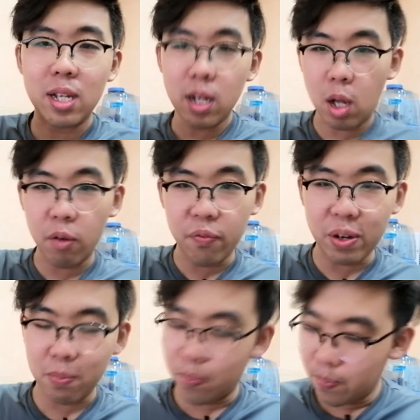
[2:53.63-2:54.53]

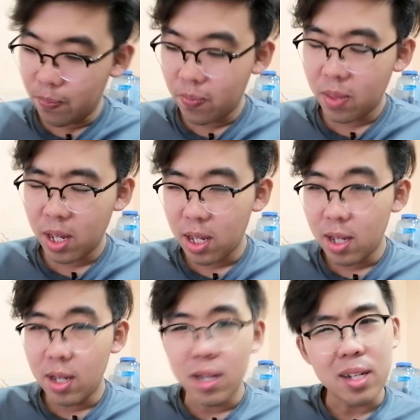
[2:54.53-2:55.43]
confirm.
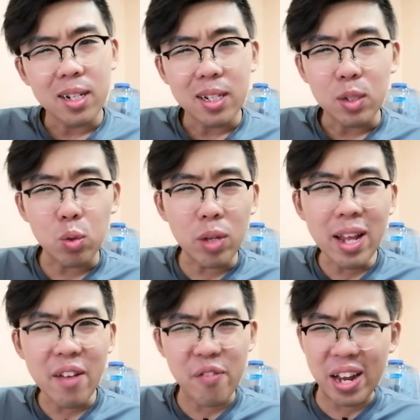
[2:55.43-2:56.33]
Do they
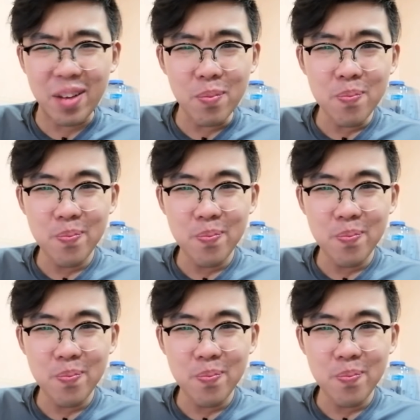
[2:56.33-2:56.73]
have venom?